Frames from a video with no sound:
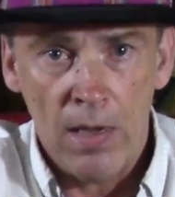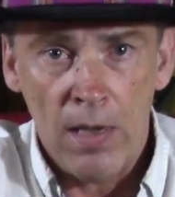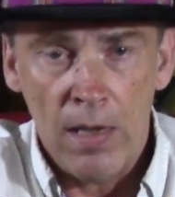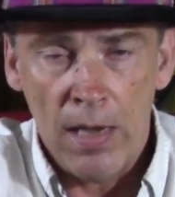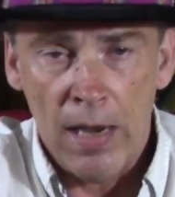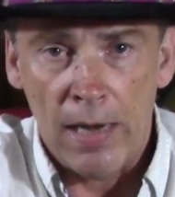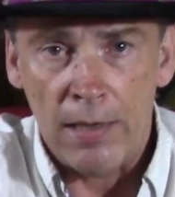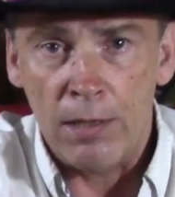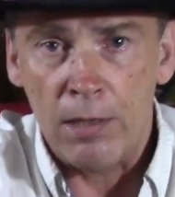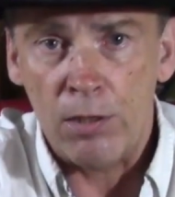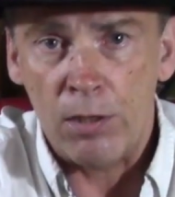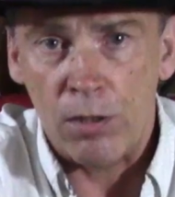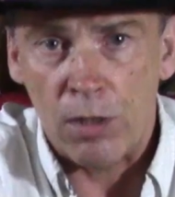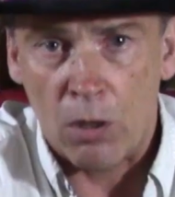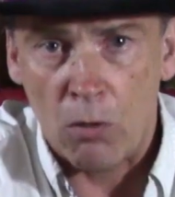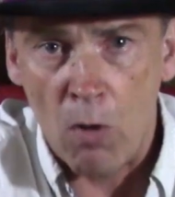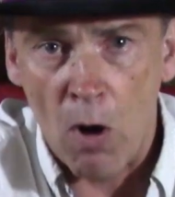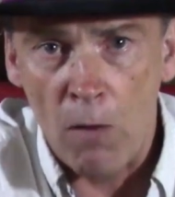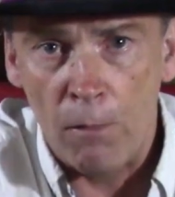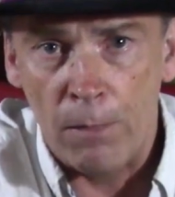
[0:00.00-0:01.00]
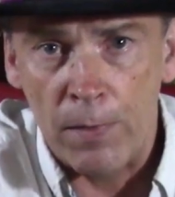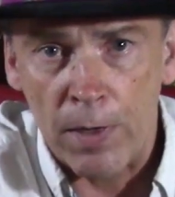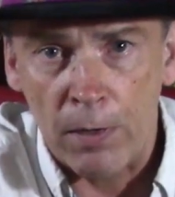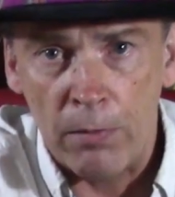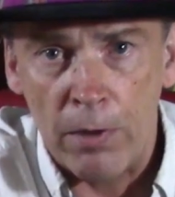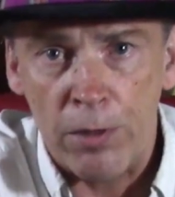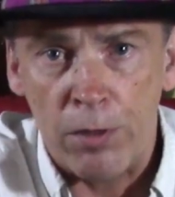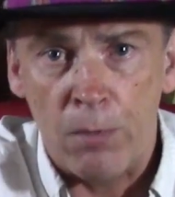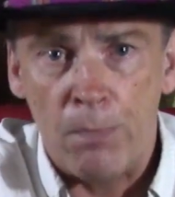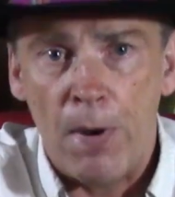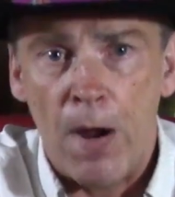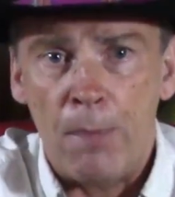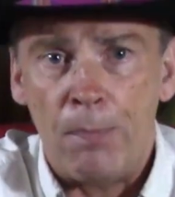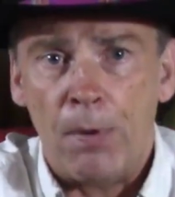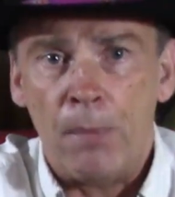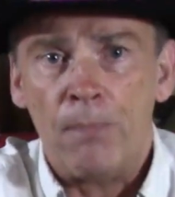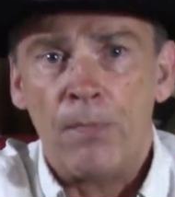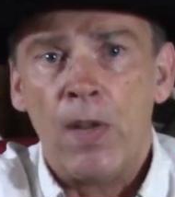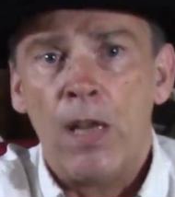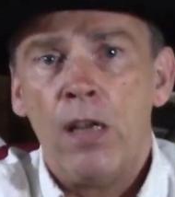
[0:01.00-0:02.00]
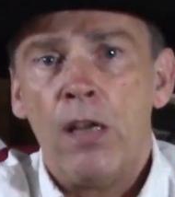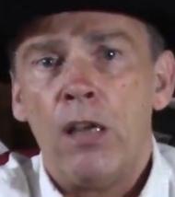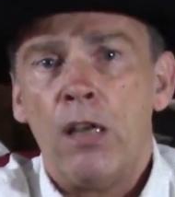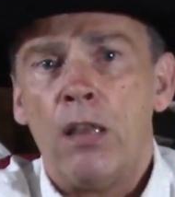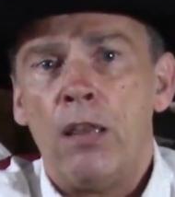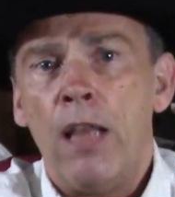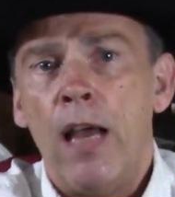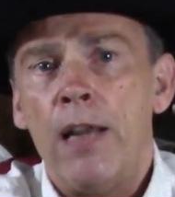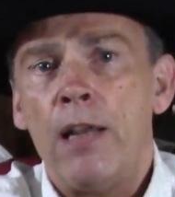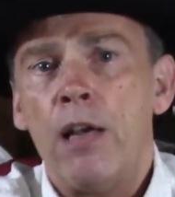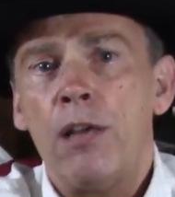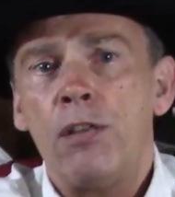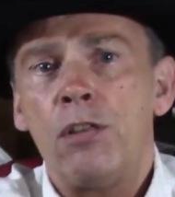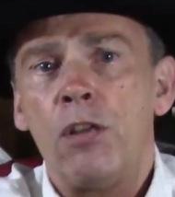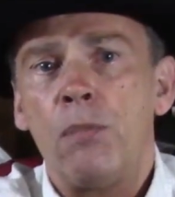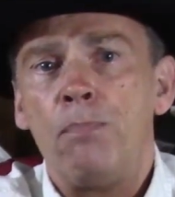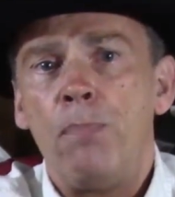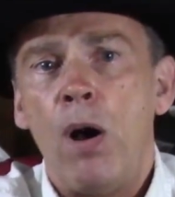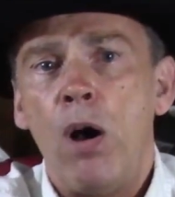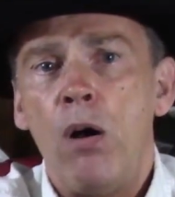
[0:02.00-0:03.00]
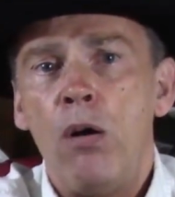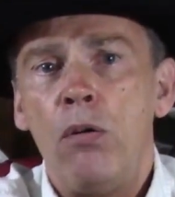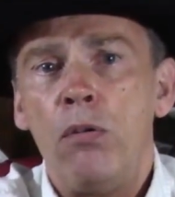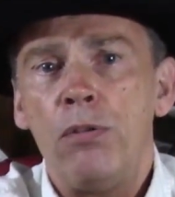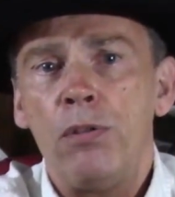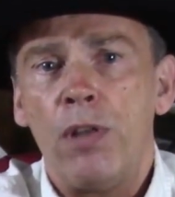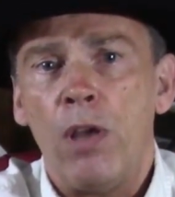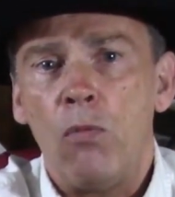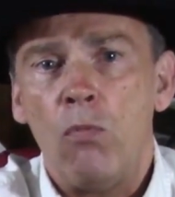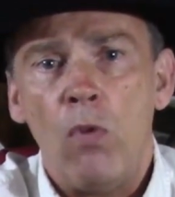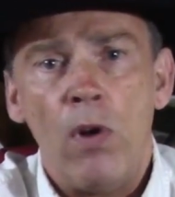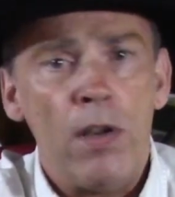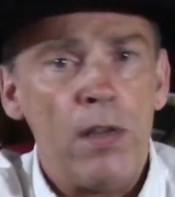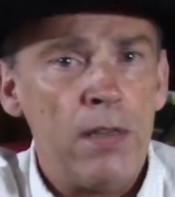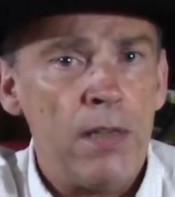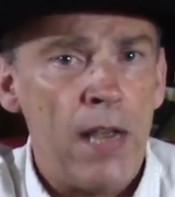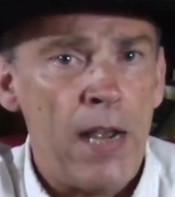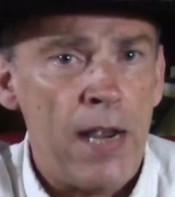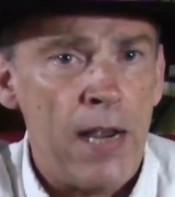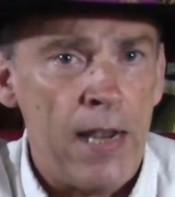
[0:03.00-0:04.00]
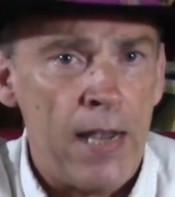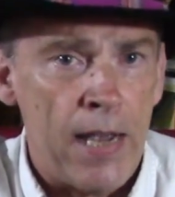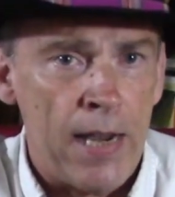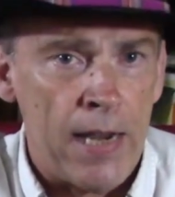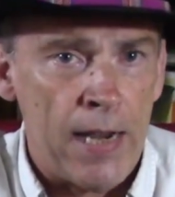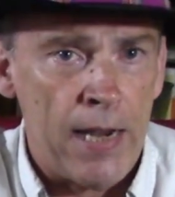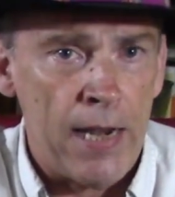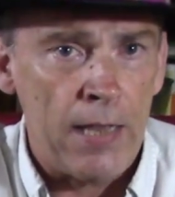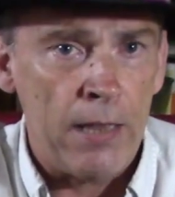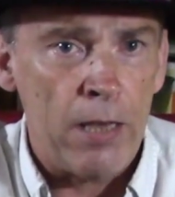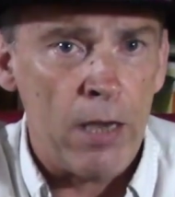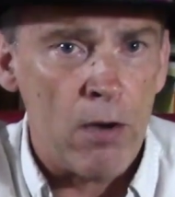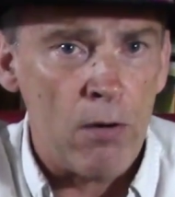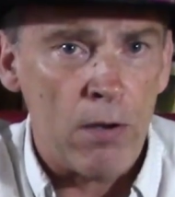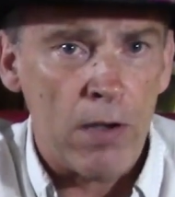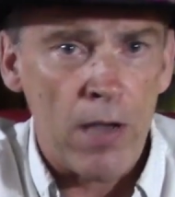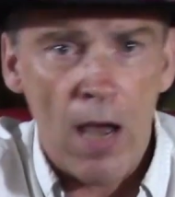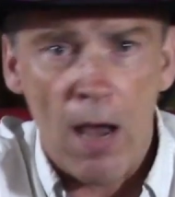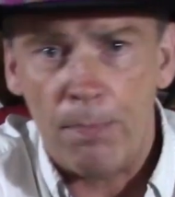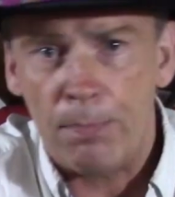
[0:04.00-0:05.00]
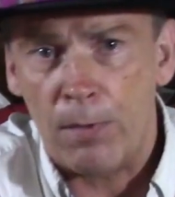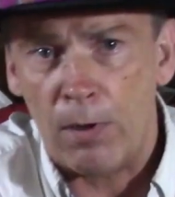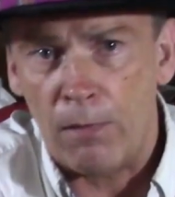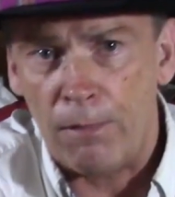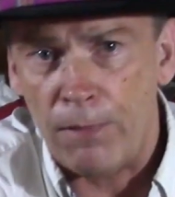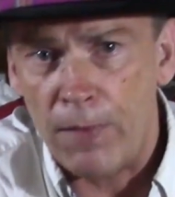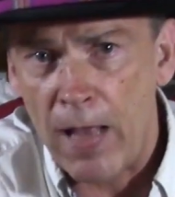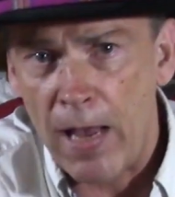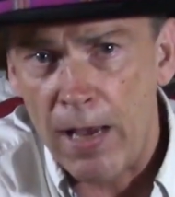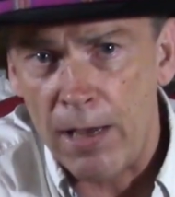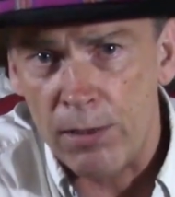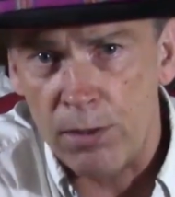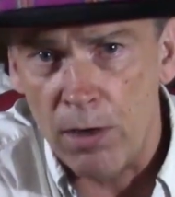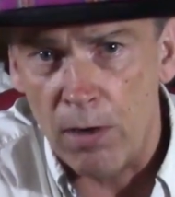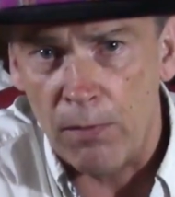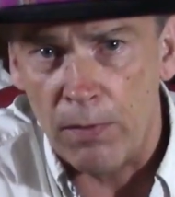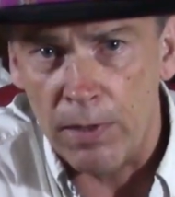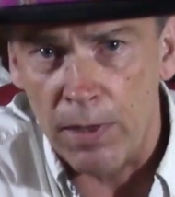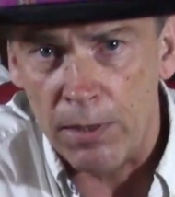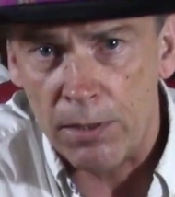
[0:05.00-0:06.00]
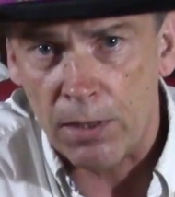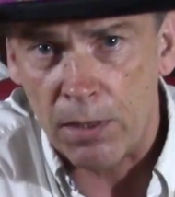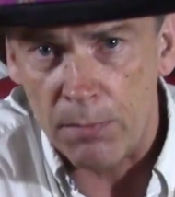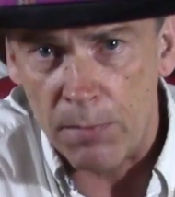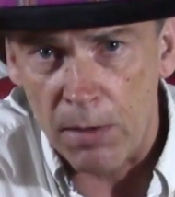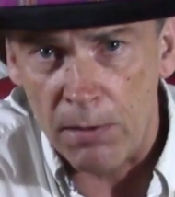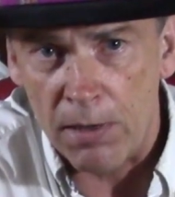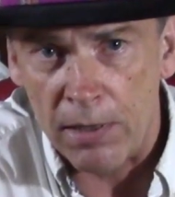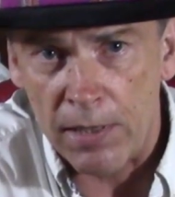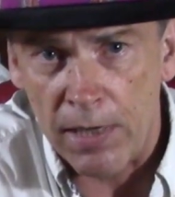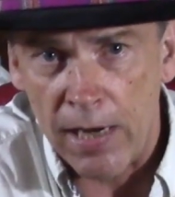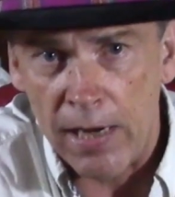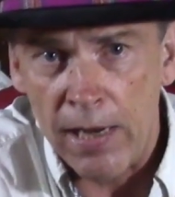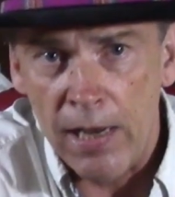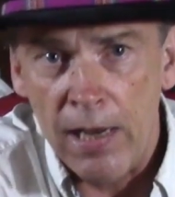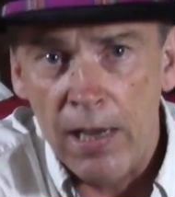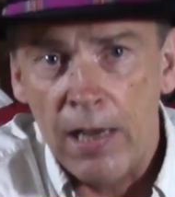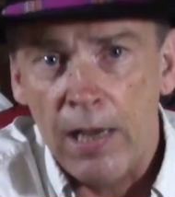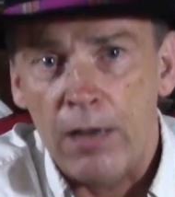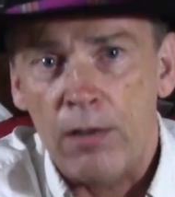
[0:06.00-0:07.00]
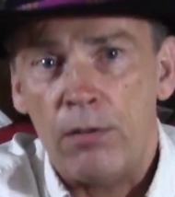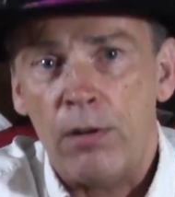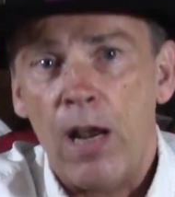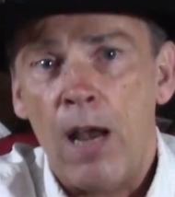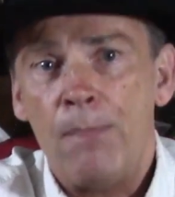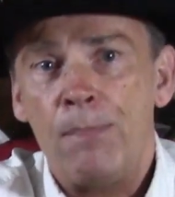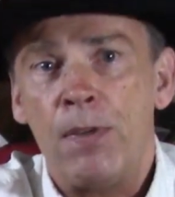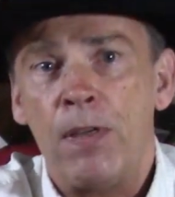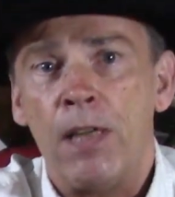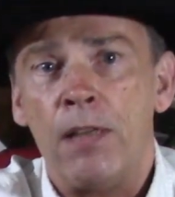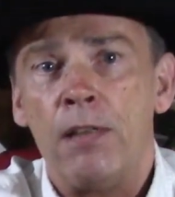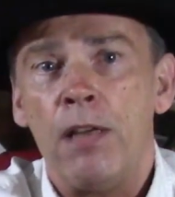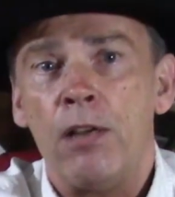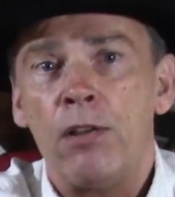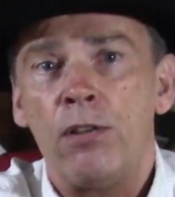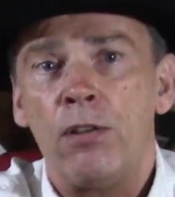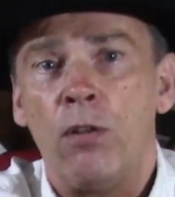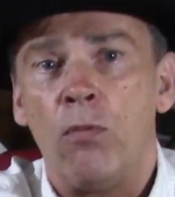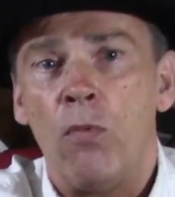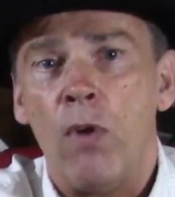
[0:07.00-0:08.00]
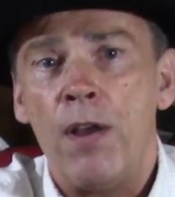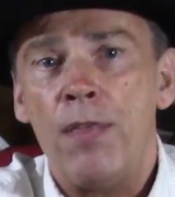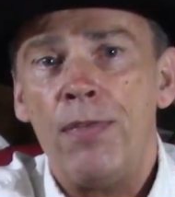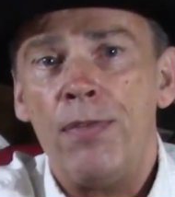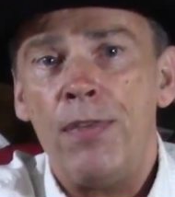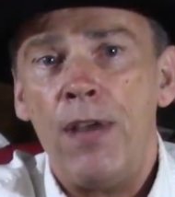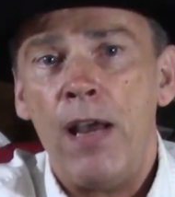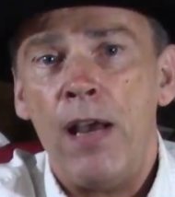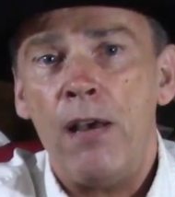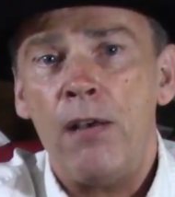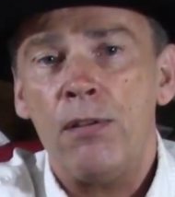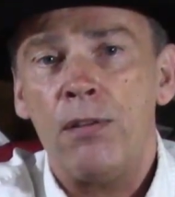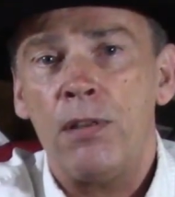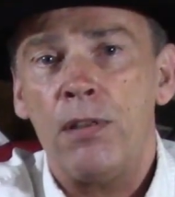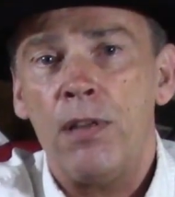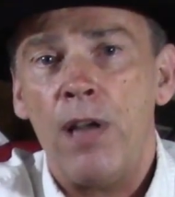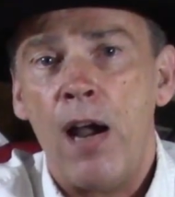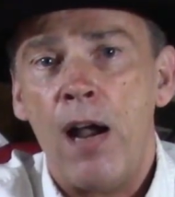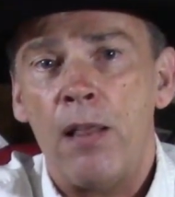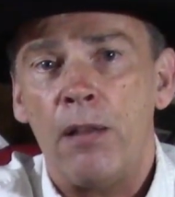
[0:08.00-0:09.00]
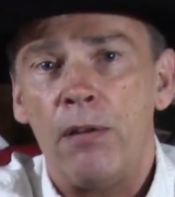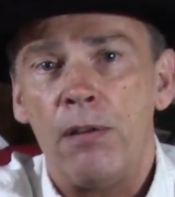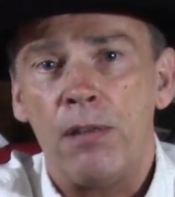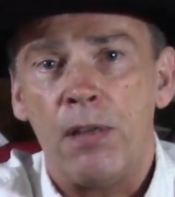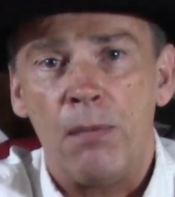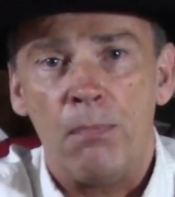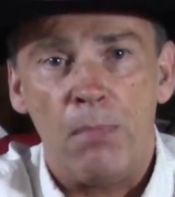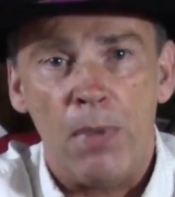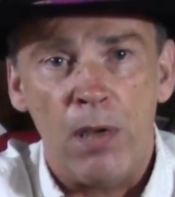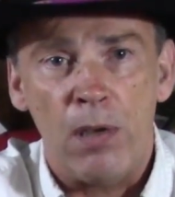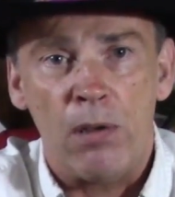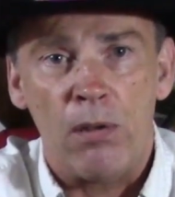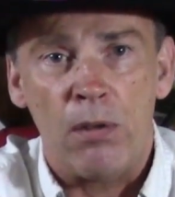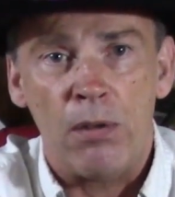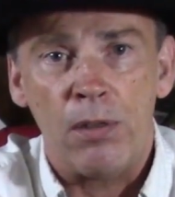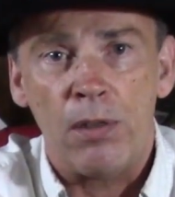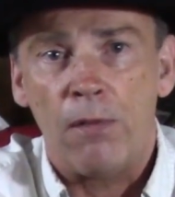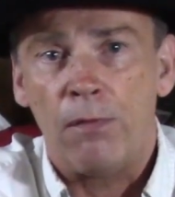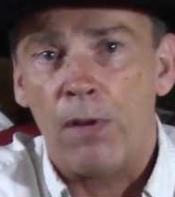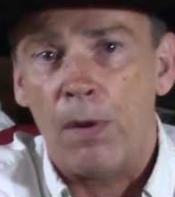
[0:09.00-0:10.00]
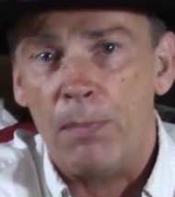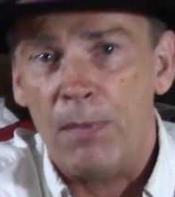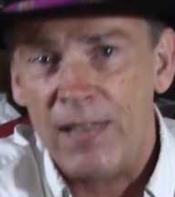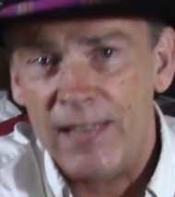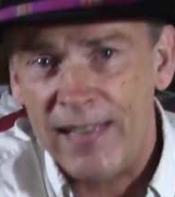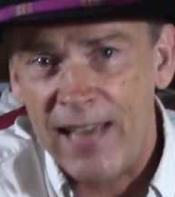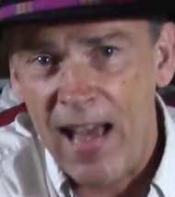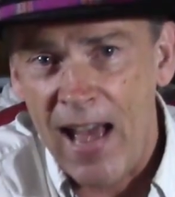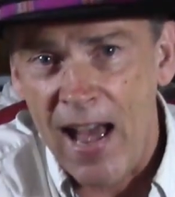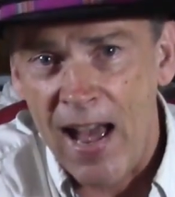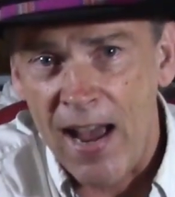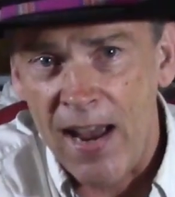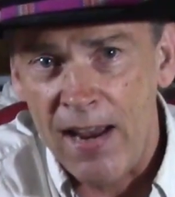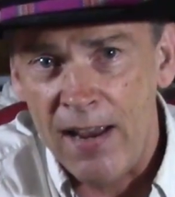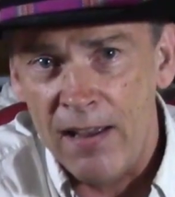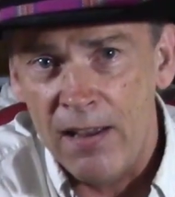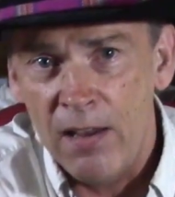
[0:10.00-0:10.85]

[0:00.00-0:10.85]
And this is a quote from the original paper. Let us suppose that one day a helicopter flies over this community and drops an additional $1,000 in bills from the sky,